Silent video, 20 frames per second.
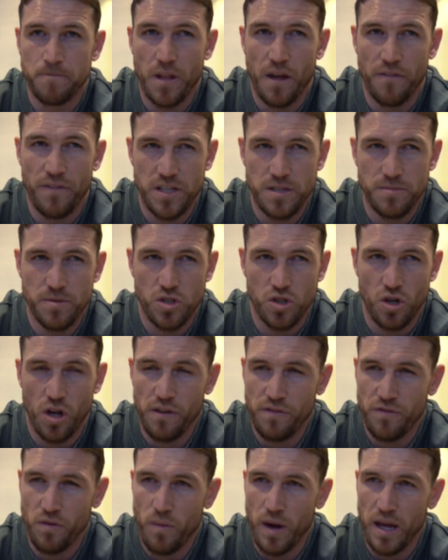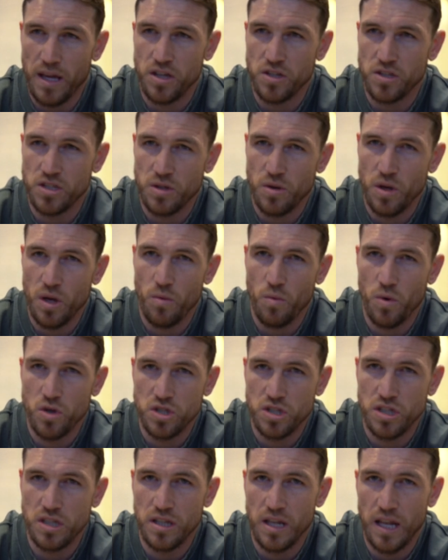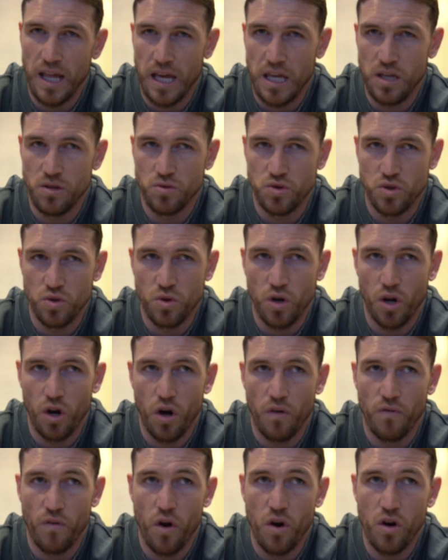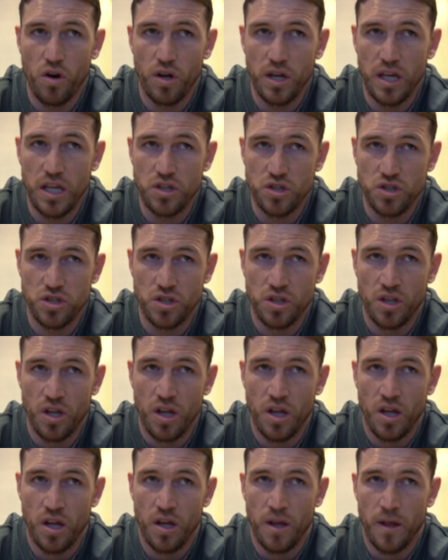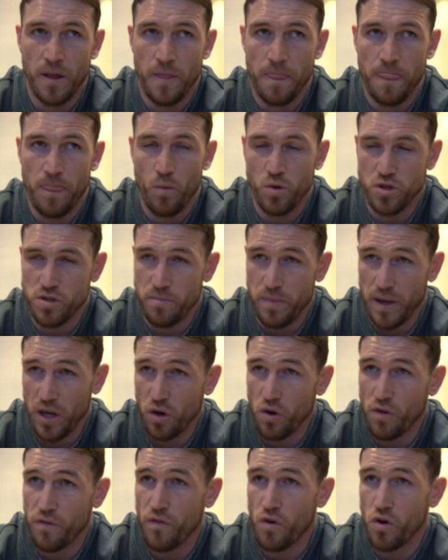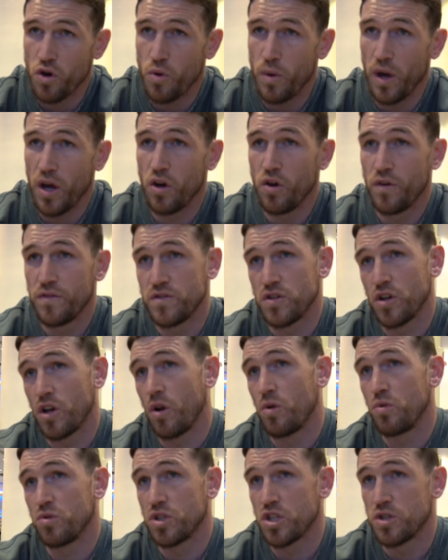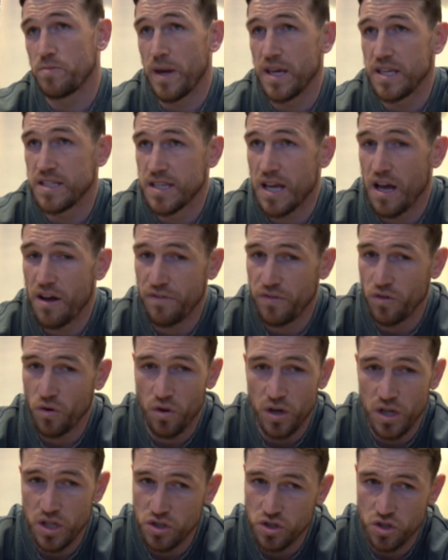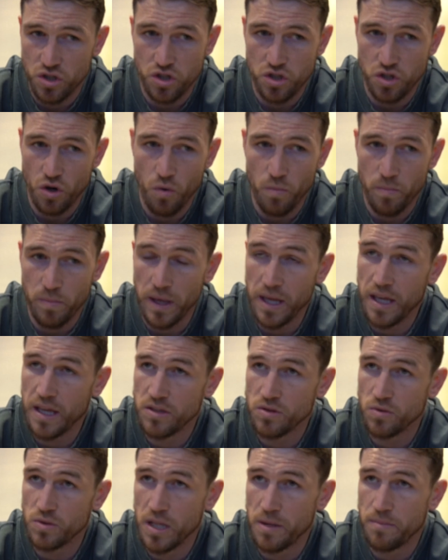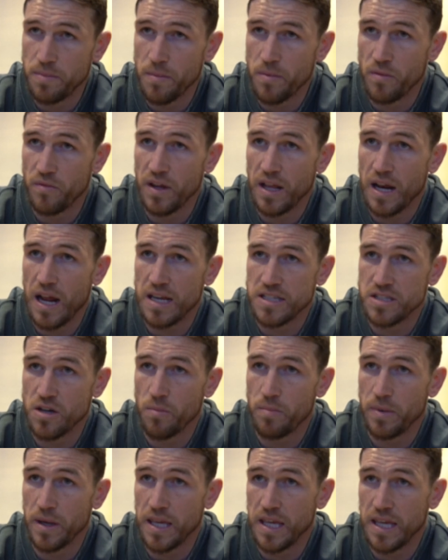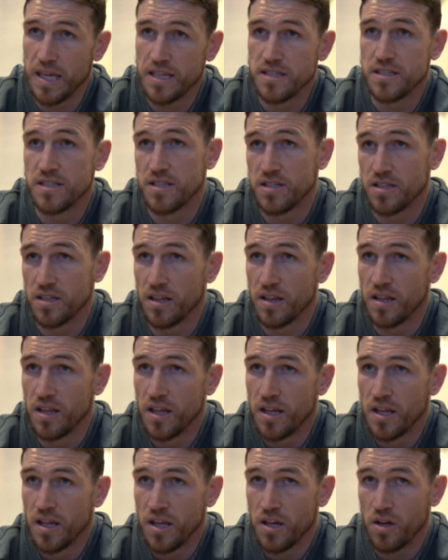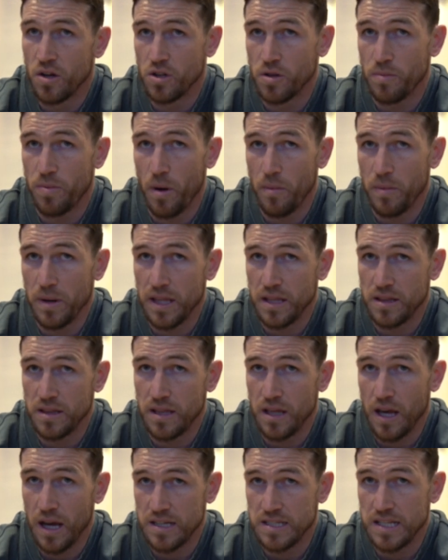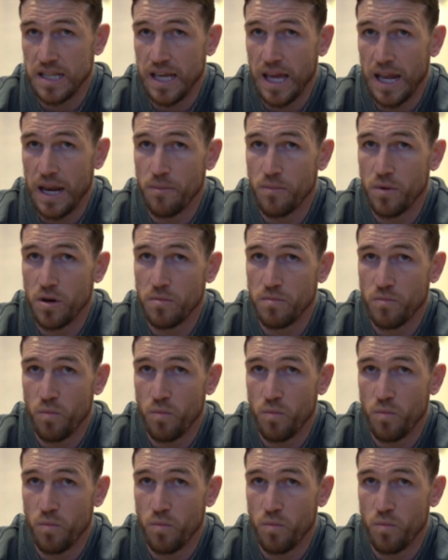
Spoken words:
I felt a bit sorry for White, because it wasn't like he was doing a lot wrong. He just wasn't big enough or quick enough to close the space down. Fury's just so big, I don't think people realise how big he is until they actually get in with him.